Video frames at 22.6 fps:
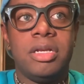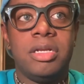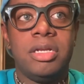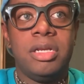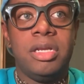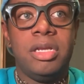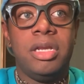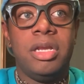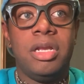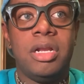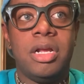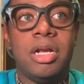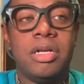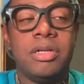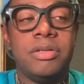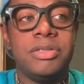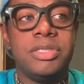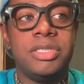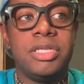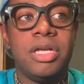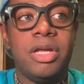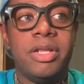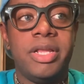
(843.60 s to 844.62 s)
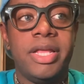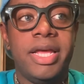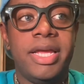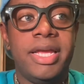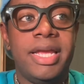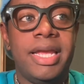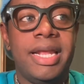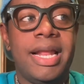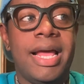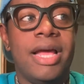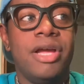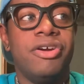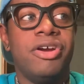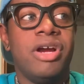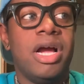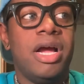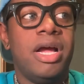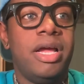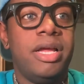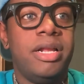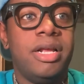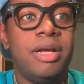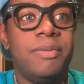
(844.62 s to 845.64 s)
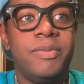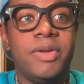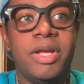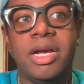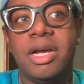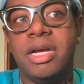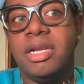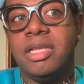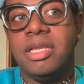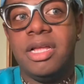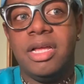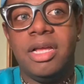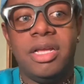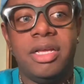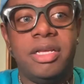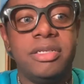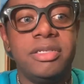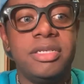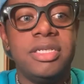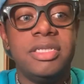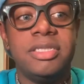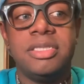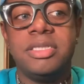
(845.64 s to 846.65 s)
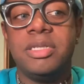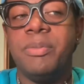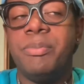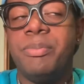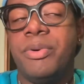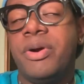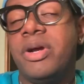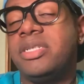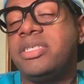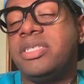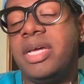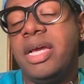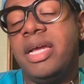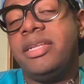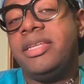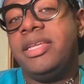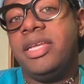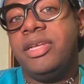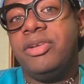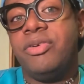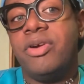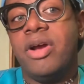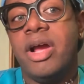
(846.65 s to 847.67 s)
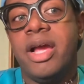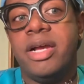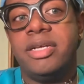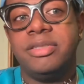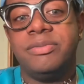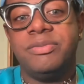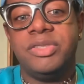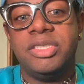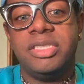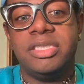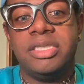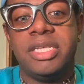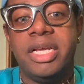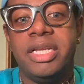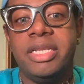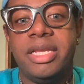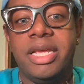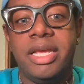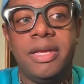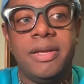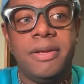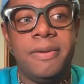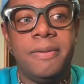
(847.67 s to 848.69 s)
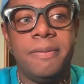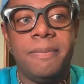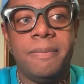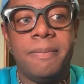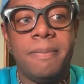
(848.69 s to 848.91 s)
You know, so like, and I cried. I'm not gonna lie. In some parts I did cry because I'm just like, damn.